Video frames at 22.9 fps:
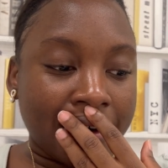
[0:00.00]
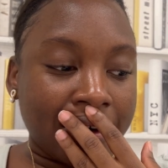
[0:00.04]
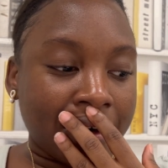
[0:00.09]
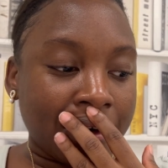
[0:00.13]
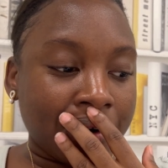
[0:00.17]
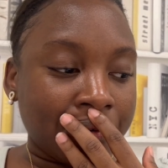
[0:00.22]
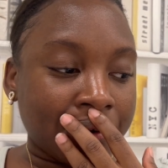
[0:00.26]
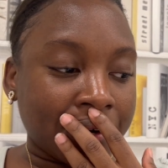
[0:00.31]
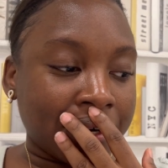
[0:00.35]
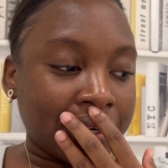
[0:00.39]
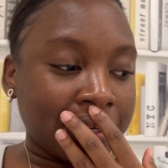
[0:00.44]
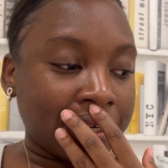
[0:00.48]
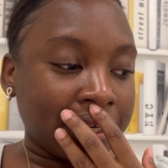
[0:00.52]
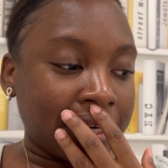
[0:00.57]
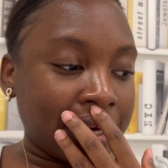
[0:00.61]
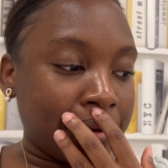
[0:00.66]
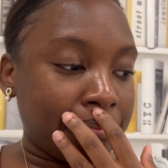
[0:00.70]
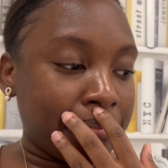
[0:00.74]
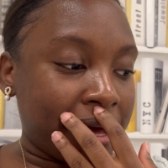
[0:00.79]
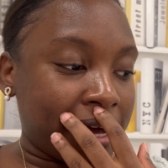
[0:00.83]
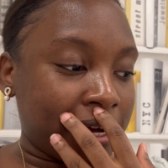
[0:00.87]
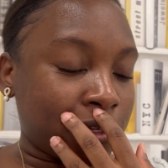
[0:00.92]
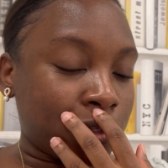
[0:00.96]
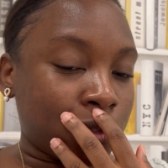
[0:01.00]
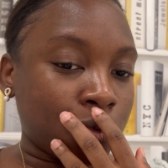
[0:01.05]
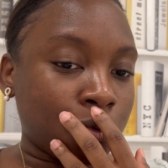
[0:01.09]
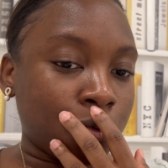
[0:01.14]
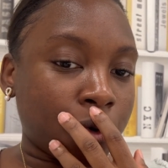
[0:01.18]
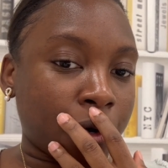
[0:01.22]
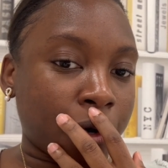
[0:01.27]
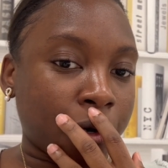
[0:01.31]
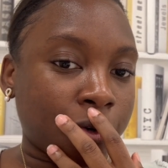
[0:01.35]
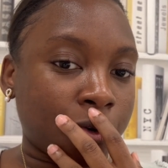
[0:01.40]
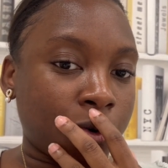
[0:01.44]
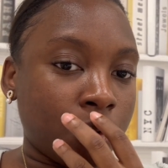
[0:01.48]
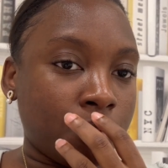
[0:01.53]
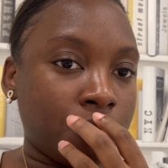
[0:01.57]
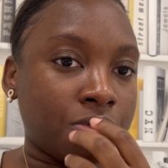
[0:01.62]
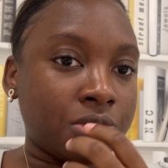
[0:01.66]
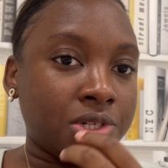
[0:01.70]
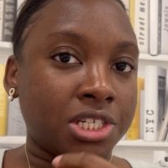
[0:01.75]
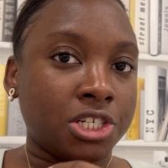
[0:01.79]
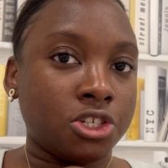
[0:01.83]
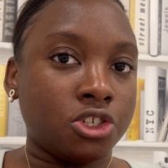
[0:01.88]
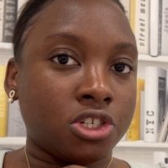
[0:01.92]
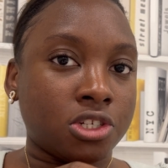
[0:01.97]
We're gonna get back to work,
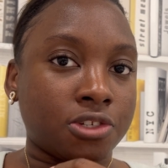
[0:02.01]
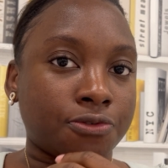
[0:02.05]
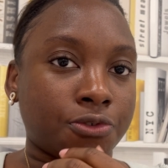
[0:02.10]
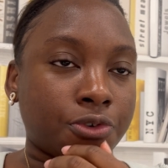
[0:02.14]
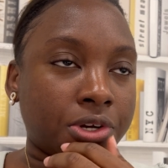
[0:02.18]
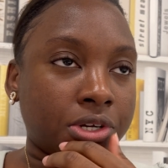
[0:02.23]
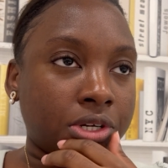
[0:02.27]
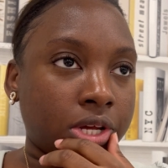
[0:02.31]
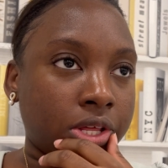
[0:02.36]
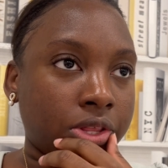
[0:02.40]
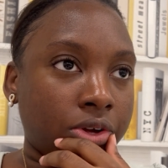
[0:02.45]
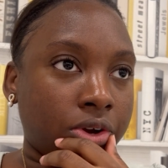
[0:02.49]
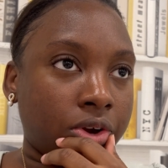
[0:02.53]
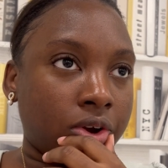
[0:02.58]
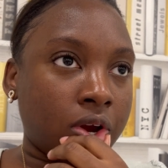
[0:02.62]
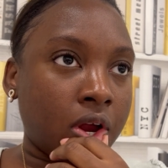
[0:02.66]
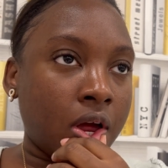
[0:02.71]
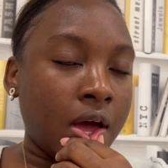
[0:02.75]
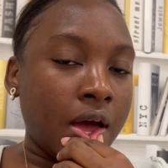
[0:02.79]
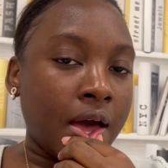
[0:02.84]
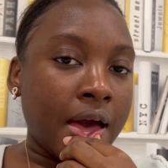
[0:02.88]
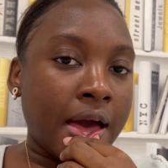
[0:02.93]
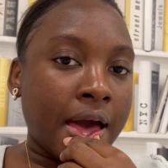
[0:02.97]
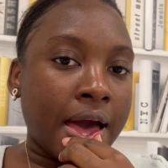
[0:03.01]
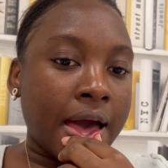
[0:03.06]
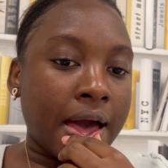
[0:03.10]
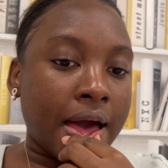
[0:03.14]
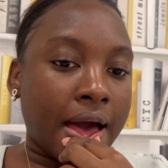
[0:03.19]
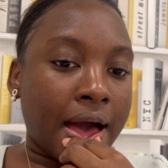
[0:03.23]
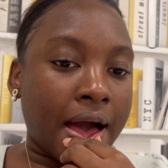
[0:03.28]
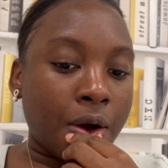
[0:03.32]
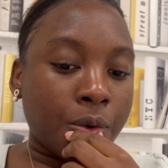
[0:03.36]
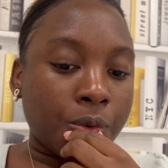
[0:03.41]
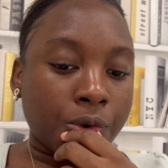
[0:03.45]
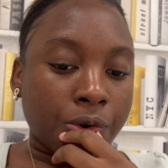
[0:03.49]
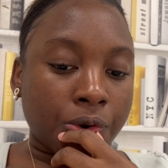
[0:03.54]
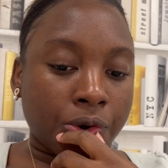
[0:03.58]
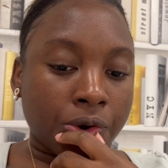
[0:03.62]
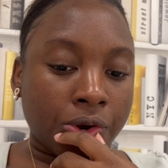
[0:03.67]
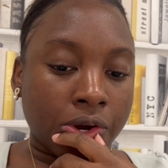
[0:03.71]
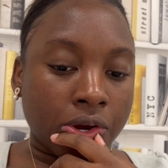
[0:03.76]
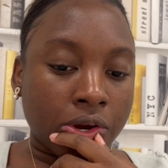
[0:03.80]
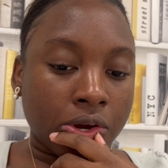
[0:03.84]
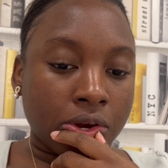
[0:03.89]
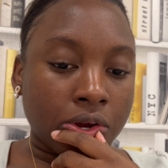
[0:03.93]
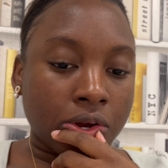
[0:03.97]
hopefully just for another hour,
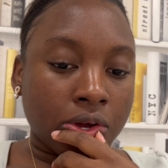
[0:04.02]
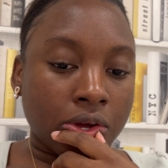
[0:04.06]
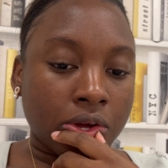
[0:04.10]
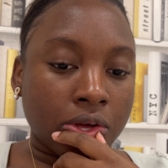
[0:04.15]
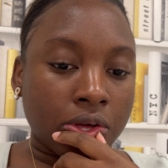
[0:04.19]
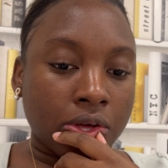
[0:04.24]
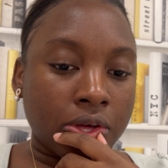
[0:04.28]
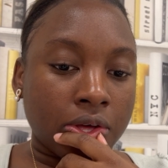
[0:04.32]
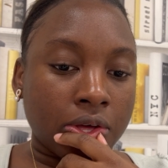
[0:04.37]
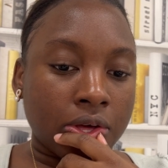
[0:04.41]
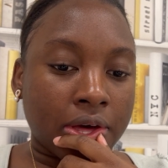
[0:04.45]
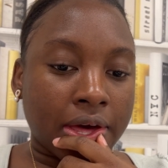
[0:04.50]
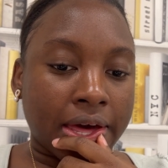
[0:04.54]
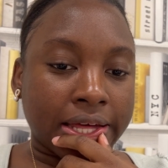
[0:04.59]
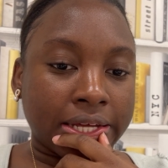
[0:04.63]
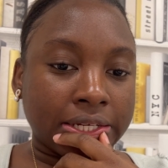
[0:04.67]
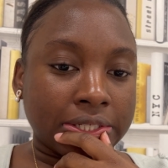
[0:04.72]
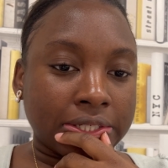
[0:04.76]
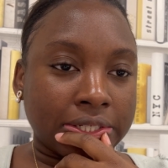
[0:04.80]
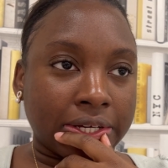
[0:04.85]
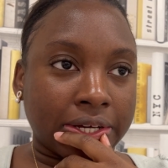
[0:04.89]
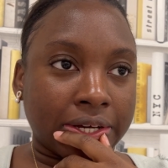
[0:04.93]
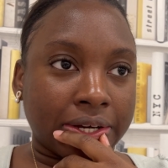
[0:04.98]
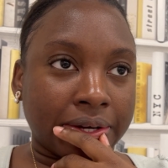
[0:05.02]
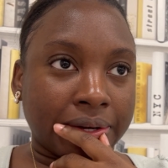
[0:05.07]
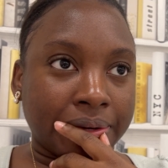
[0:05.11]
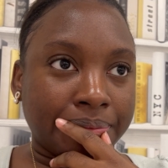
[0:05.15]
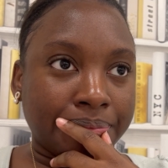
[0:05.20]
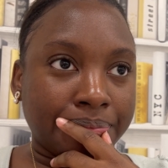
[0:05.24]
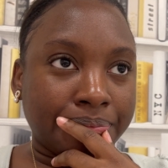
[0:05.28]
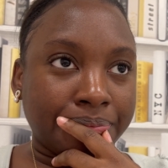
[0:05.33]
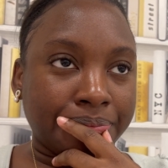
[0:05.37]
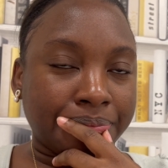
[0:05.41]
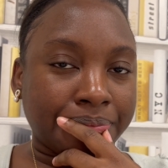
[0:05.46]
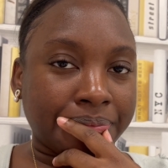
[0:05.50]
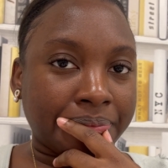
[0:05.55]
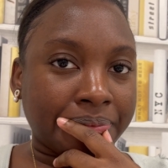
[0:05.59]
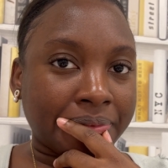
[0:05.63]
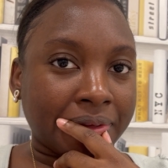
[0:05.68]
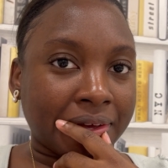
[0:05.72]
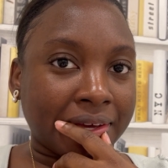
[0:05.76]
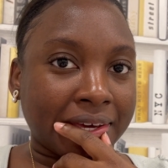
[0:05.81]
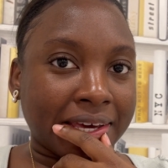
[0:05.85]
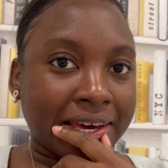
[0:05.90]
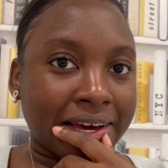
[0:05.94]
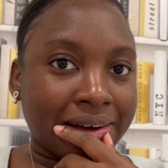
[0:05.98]
and
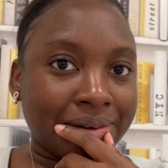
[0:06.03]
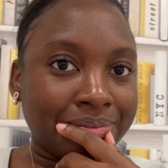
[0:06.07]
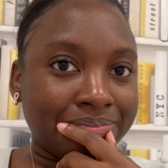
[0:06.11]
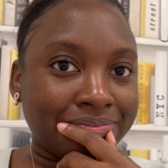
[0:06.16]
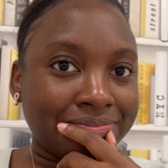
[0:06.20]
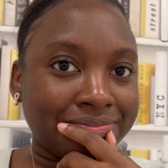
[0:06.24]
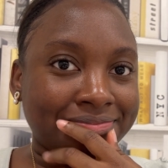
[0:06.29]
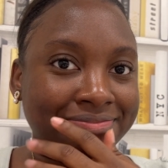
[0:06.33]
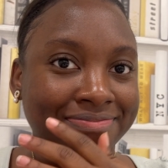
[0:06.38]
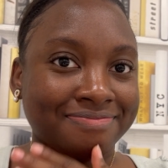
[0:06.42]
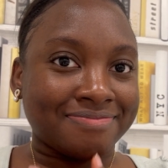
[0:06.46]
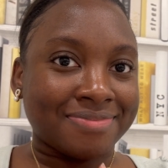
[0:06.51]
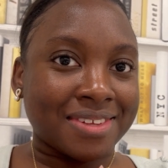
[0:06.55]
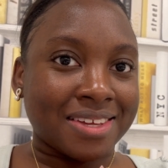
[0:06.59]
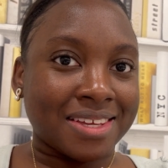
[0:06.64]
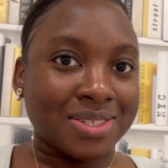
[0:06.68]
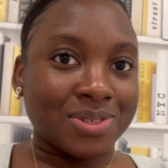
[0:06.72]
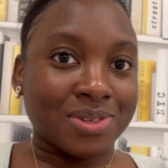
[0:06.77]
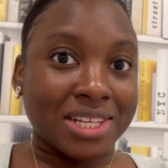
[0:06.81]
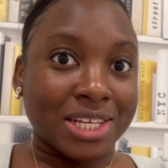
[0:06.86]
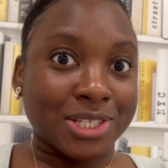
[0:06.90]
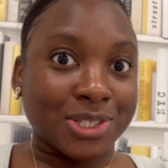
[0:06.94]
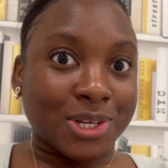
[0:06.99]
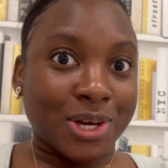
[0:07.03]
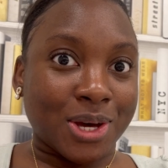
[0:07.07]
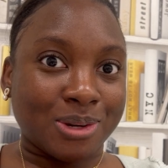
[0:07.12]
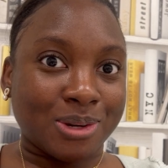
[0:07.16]
yeah, so let's go.